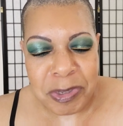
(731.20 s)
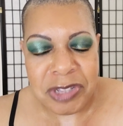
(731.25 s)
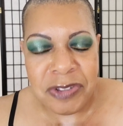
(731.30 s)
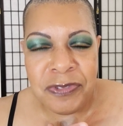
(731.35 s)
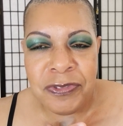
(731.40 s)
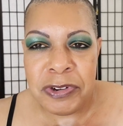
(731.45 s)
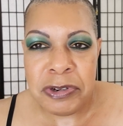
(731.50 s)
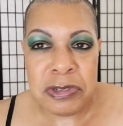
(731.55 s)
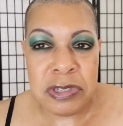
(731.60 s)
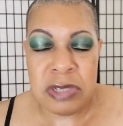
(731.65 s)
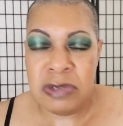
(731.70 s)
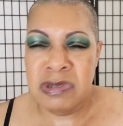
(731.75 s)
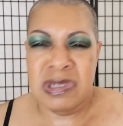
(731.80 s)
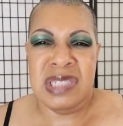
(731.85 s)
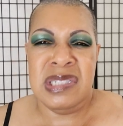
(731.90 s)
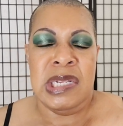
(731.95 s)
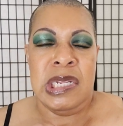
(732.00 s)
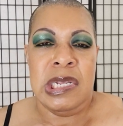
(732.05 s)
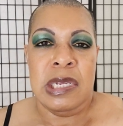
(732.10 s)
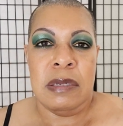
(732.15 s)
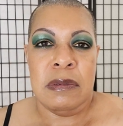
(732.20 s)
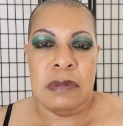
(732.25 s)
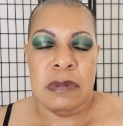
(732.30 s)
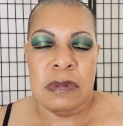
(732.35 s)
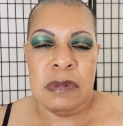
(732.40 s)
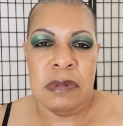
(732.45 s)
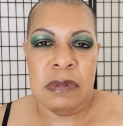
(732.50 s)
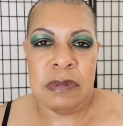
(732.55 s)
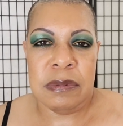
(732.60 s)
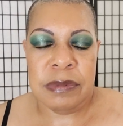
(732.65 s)
but the first look is like
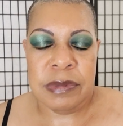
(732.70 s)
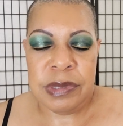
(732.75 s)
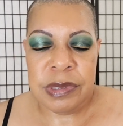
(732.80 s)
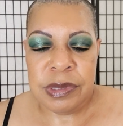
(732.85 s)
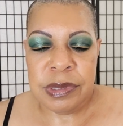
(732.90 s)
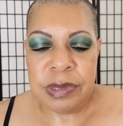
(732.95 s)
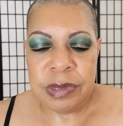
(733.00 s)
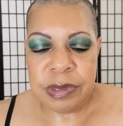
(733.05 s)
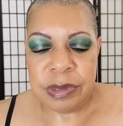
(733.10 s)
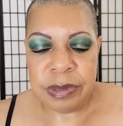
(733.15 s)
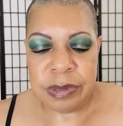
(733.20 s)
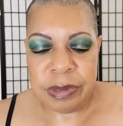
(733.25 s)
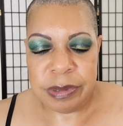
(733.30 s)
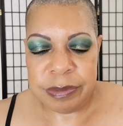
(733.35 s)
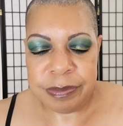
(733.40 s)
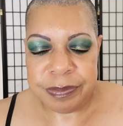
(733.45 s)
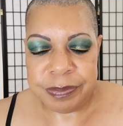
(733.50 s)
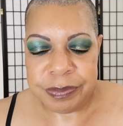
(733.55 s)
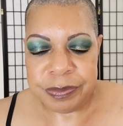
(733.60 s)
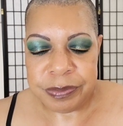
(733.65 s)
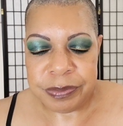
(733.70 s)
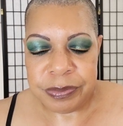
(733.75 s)
oh you know